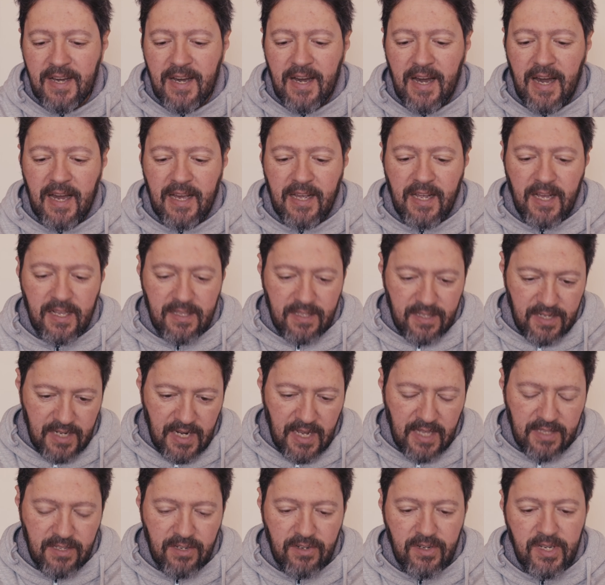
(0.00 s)
I got
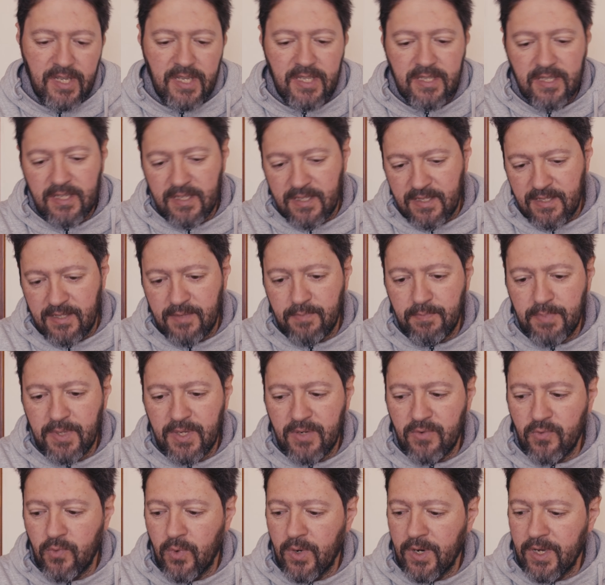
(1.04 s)
another and it's
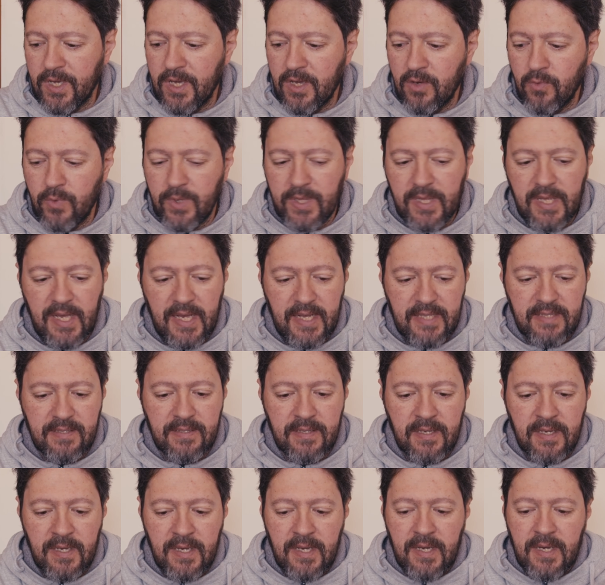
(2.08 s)
been working with that,
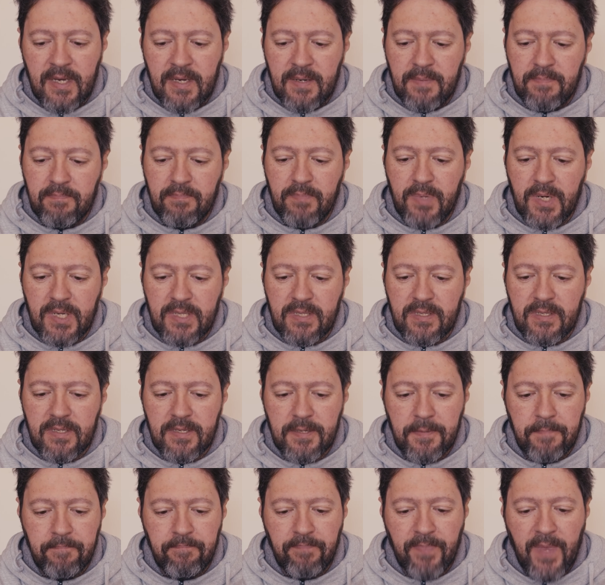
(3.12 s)
but
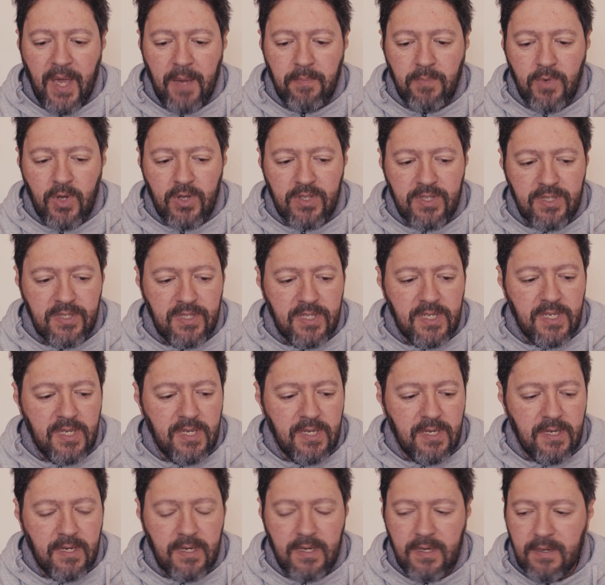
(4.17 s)
I'm not
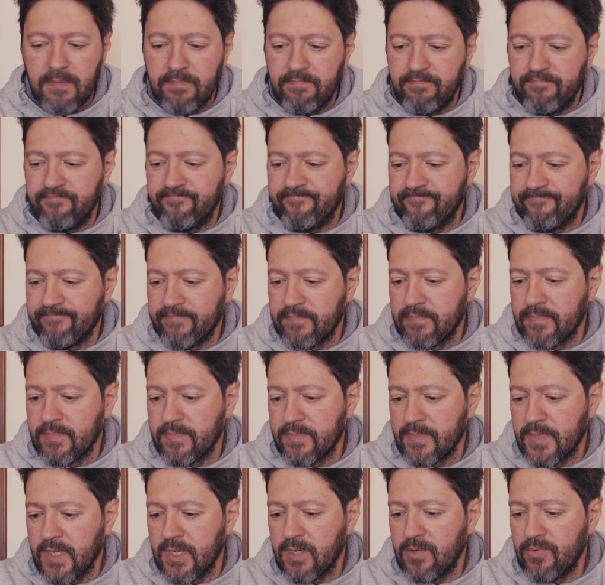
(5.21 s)
seeing
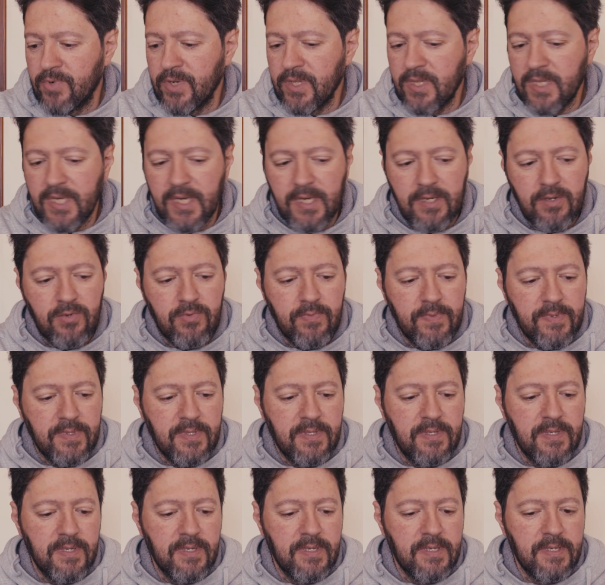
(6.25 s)
really
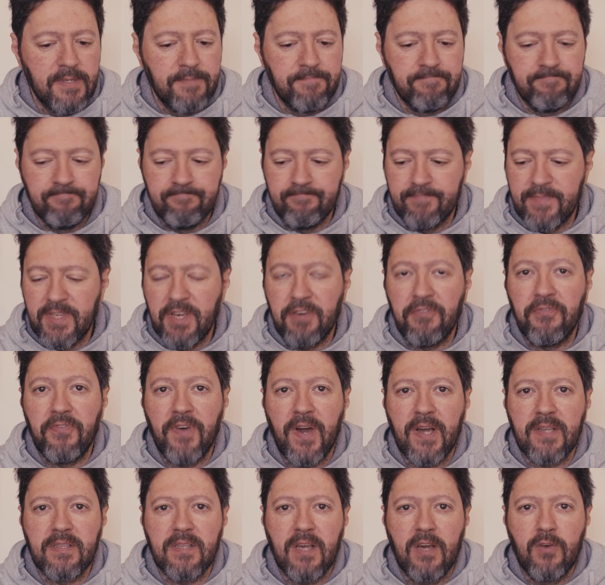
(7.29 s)
the
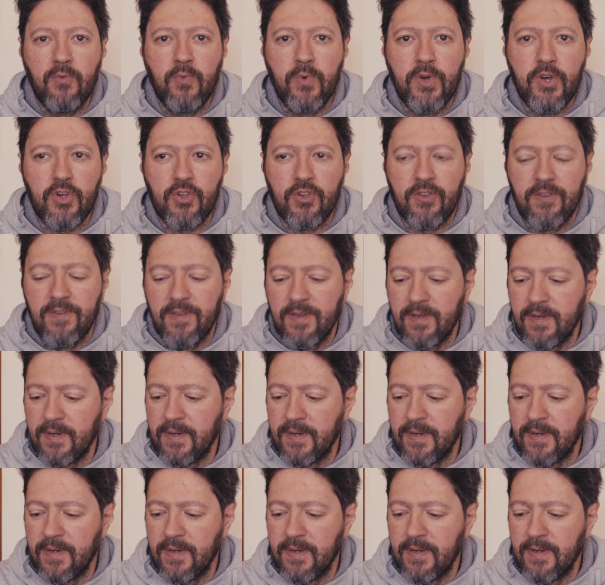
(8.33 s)
effect I wished.